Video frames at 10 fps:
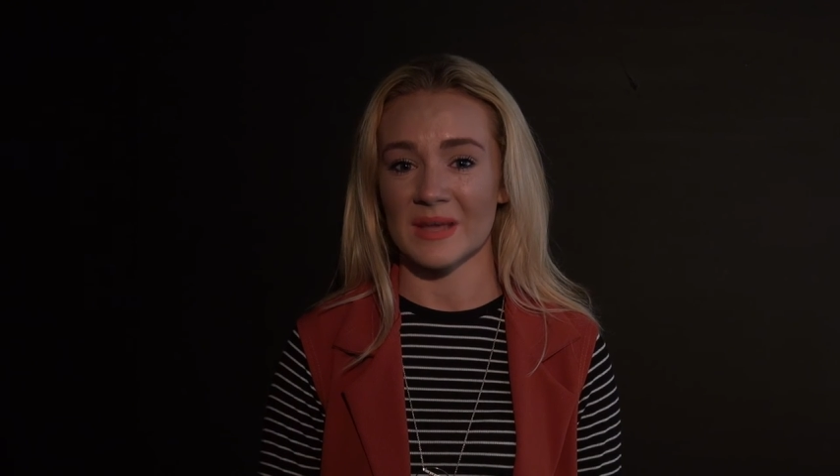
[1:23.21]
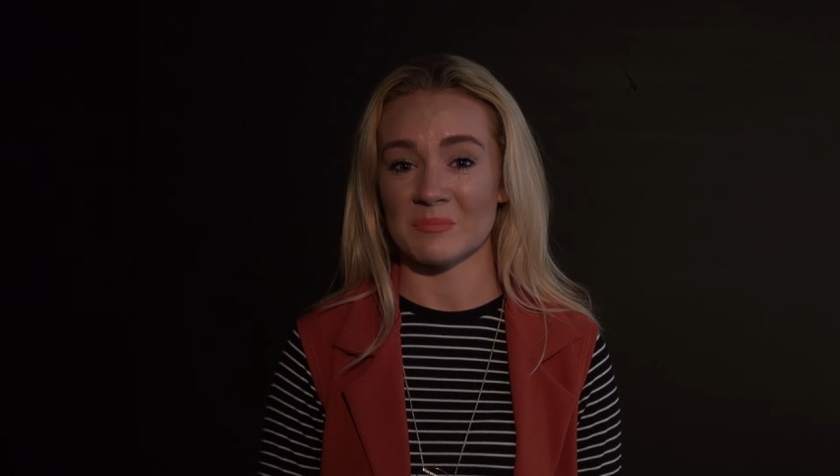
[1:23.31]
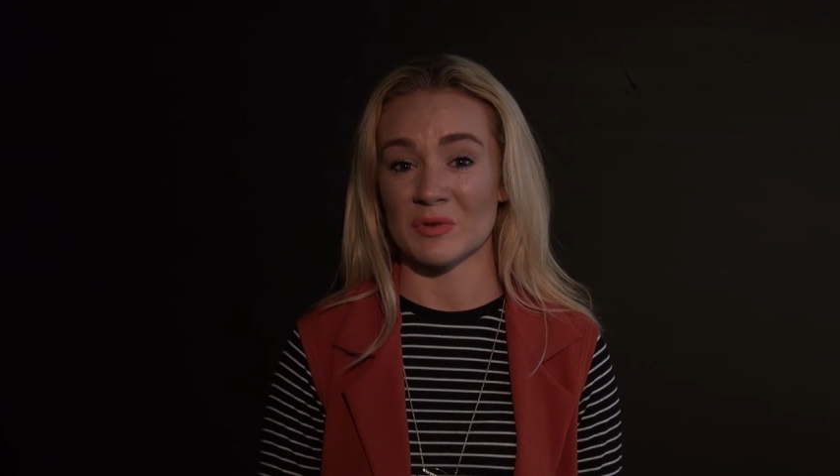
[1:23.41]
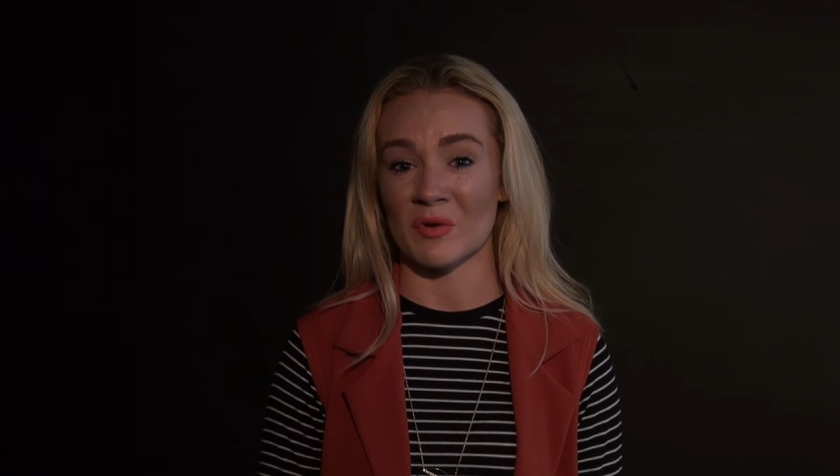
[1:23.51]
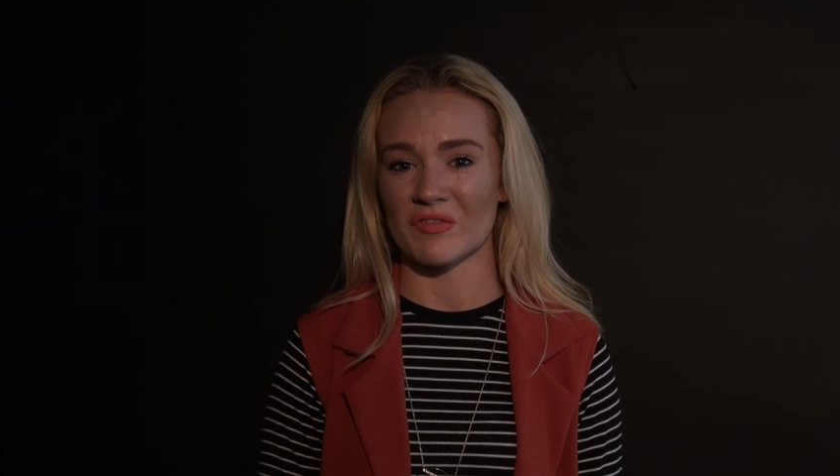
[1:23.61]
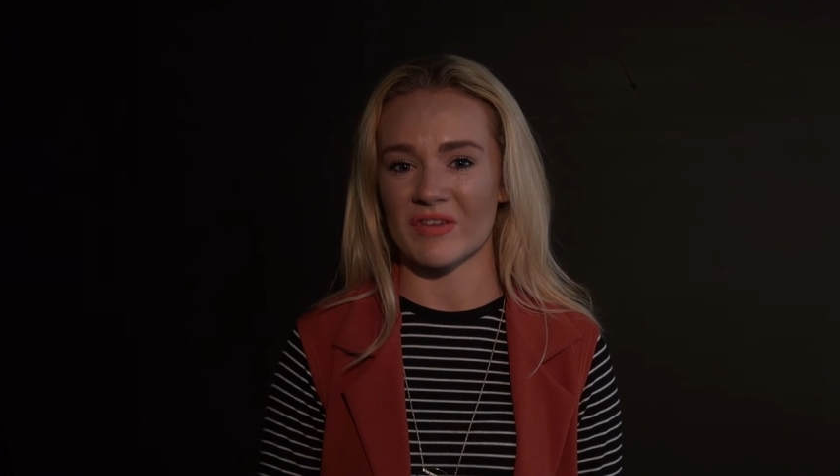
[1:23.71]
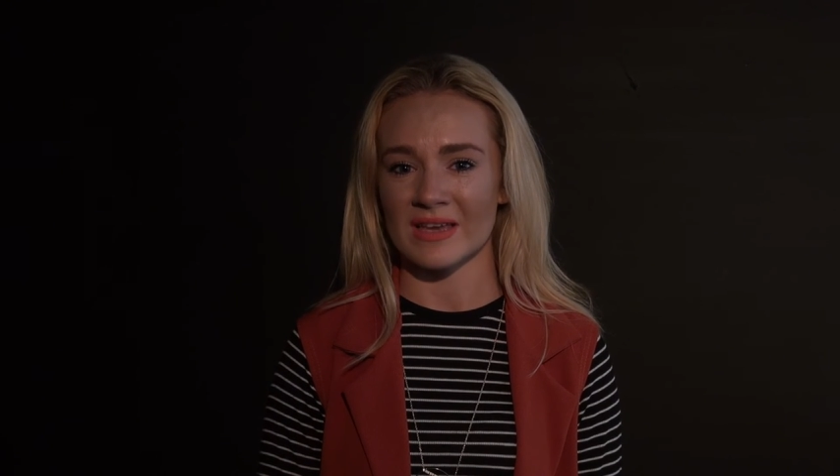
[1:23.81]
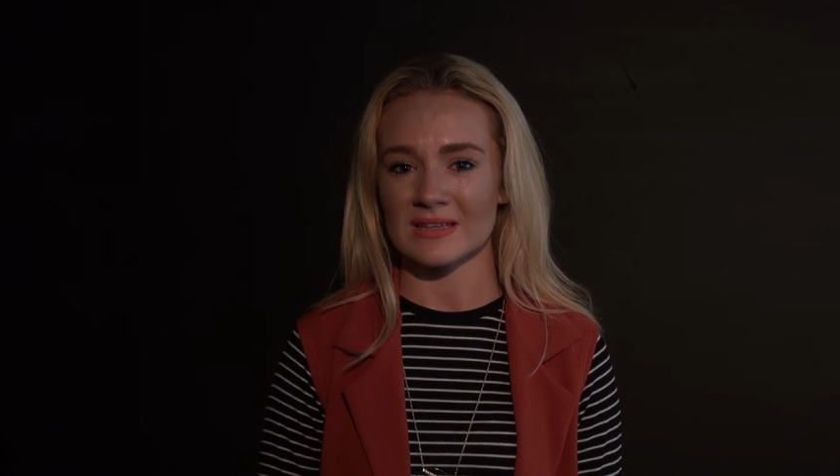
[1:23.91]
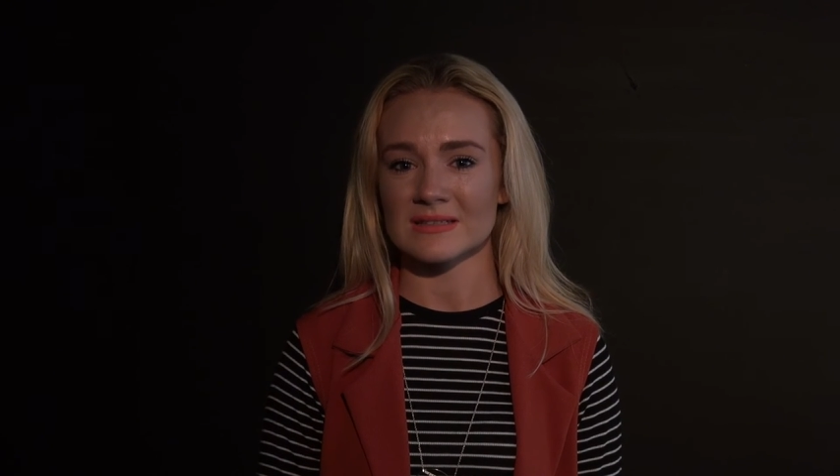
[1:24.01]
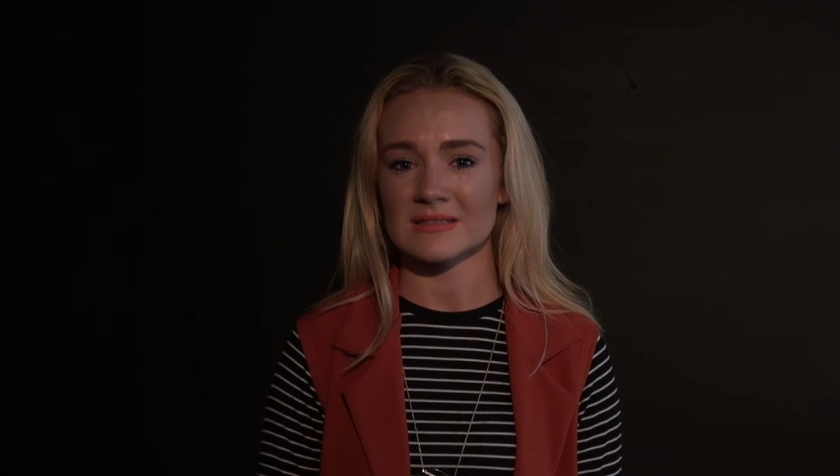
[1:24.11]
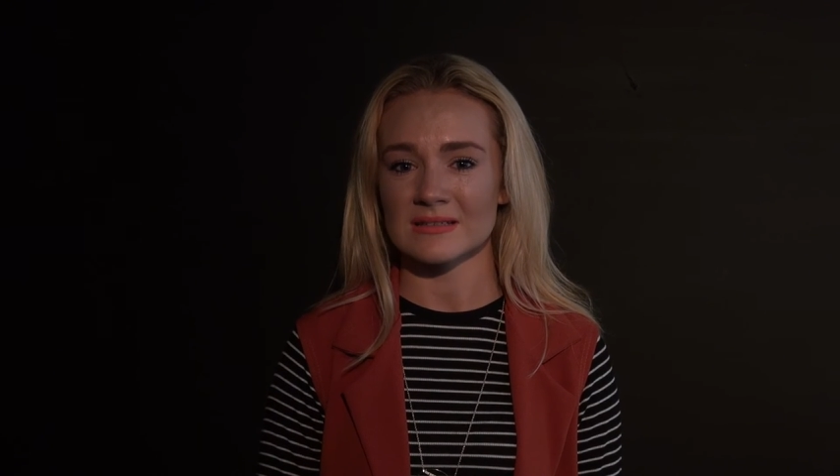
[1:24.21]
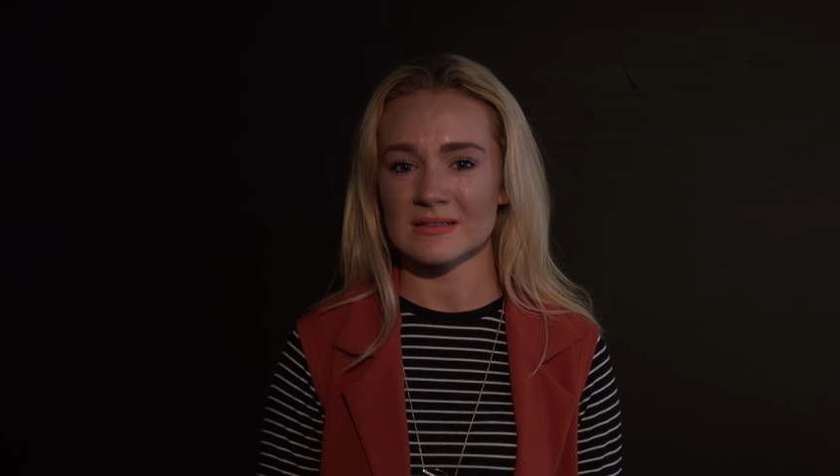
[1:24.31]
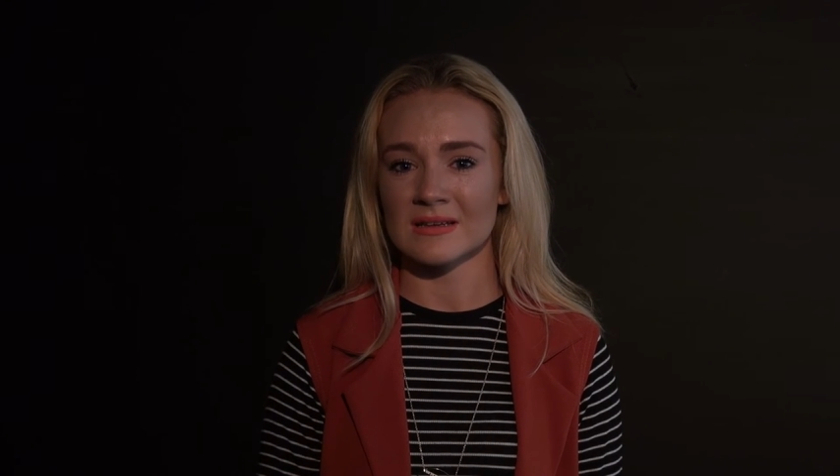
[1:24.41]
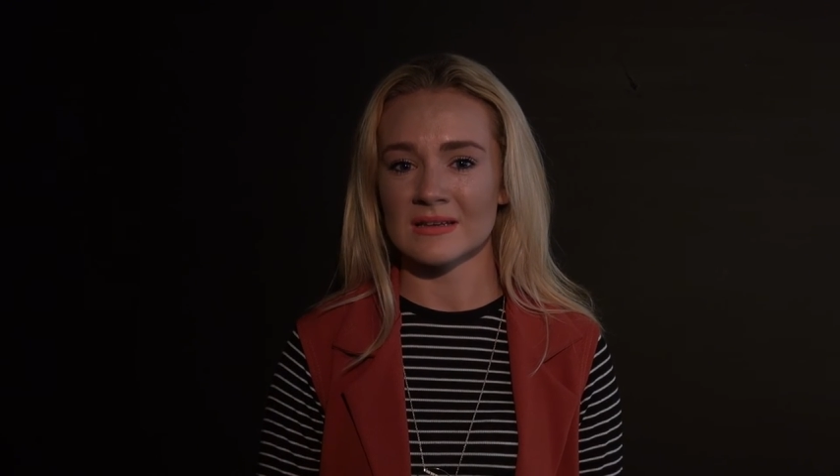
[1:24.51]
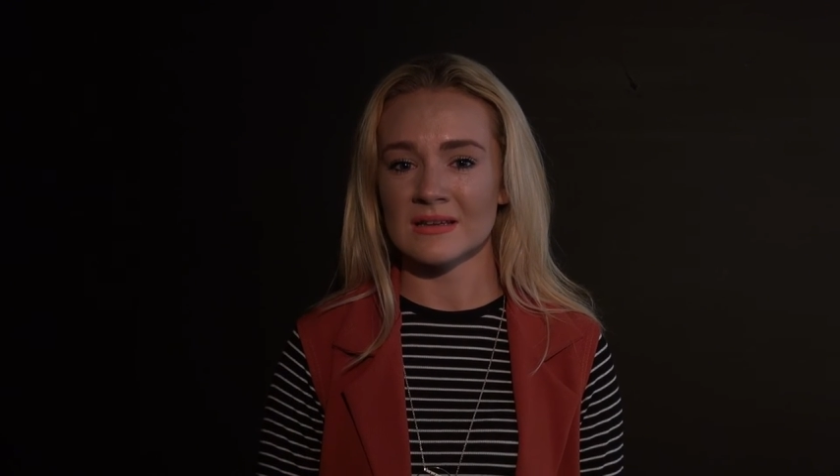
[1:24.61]
I'm Dogface.
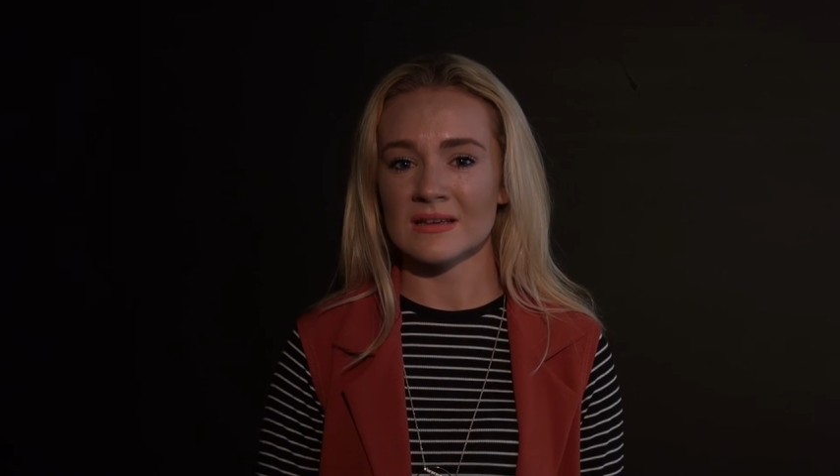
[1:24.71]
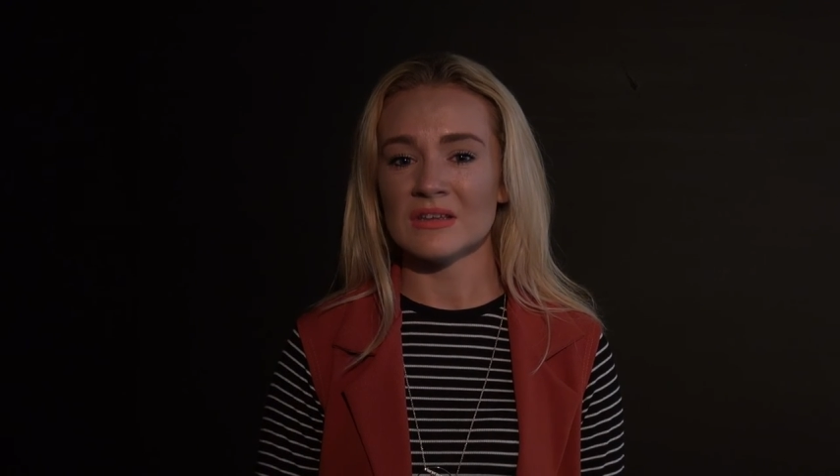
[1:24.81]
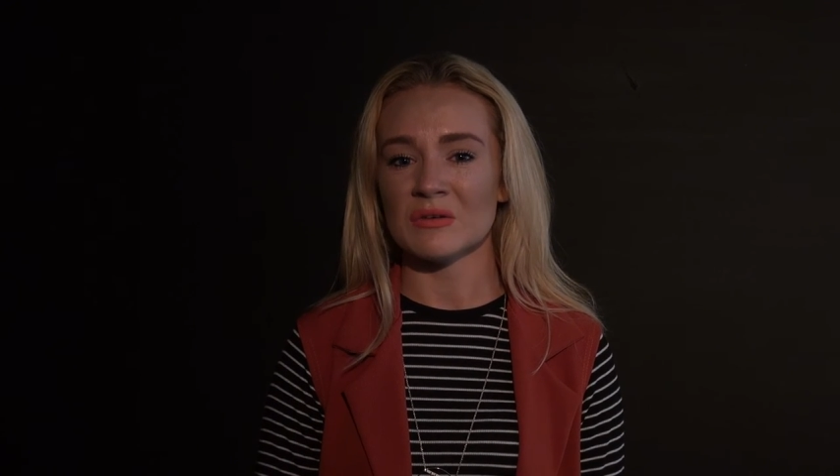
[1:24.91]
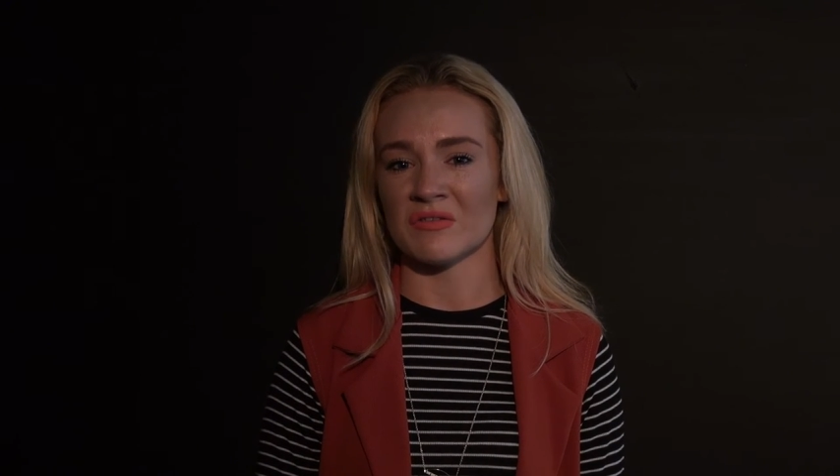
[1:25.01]
You